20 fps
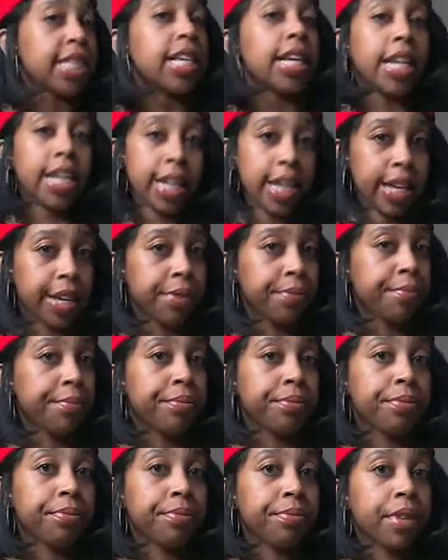Andy.
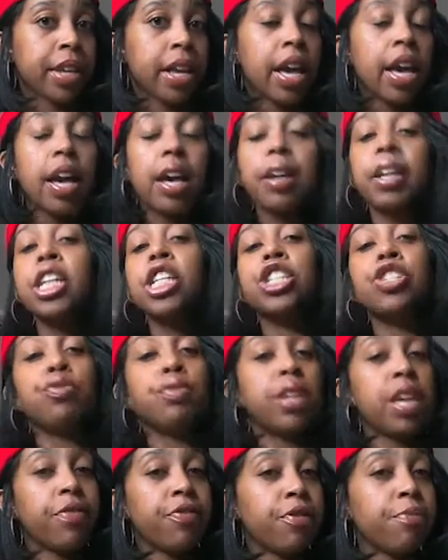Because you
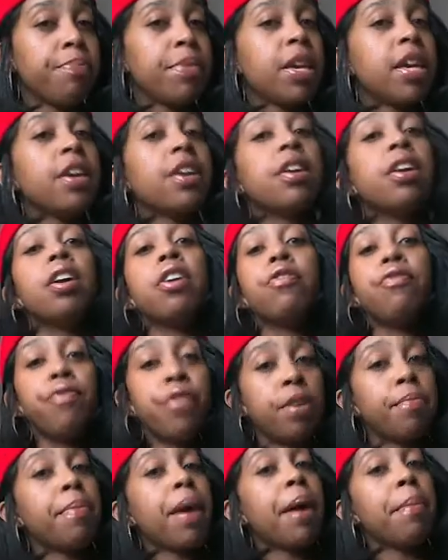giving me
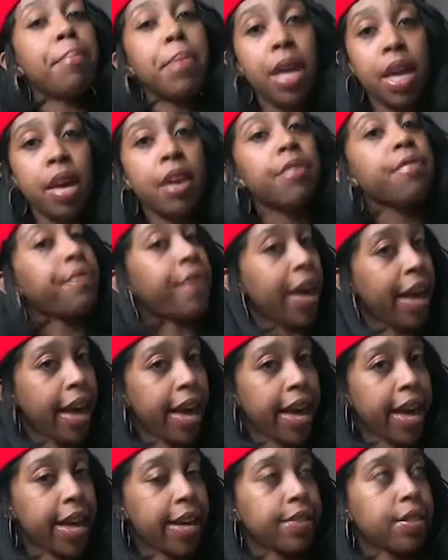for my man
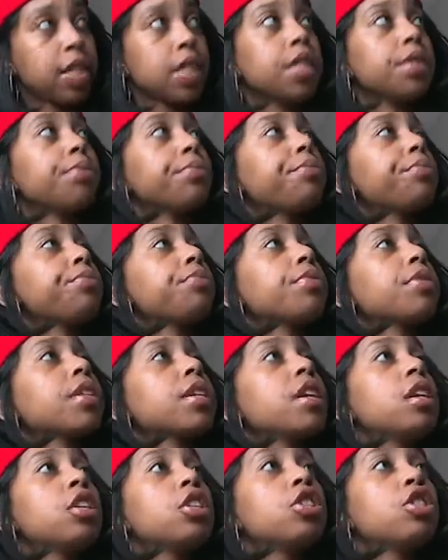vibes.
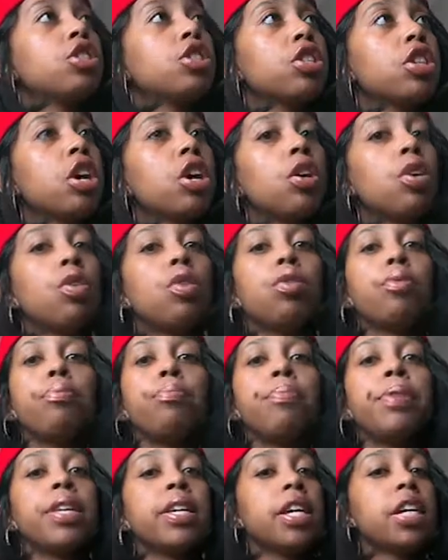So,
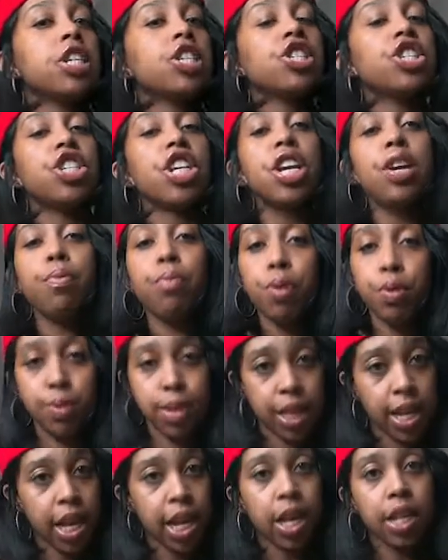because she won't
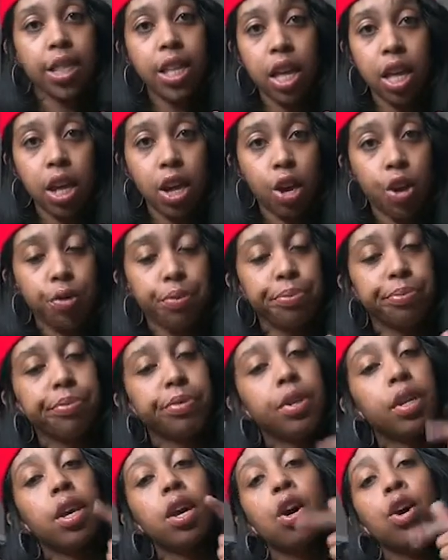tell them
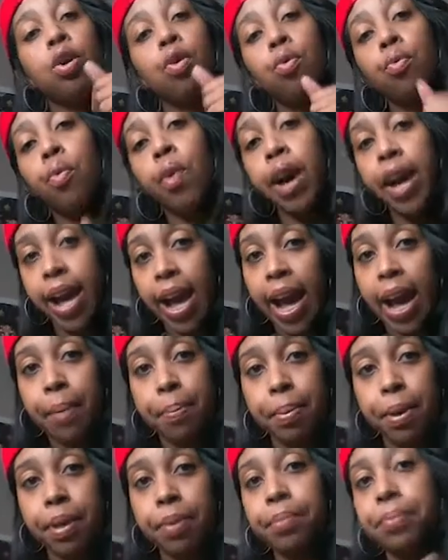what
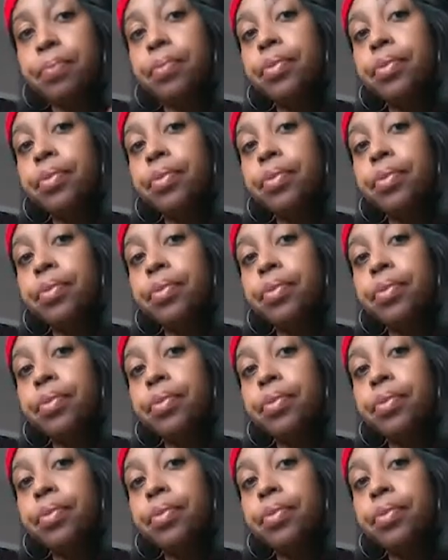happened,